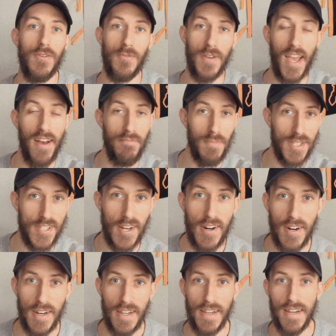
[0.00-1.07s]
We have
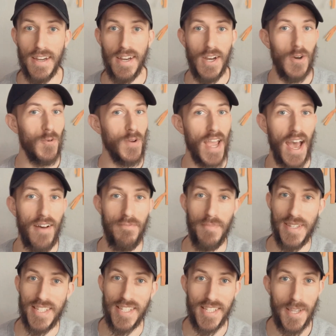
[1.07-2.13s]
Missouri, we have
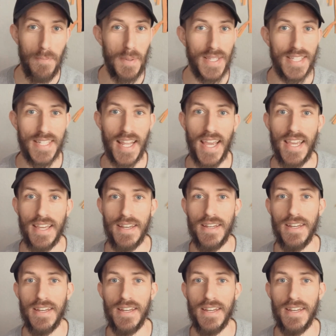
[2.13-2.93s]
Mississippi State,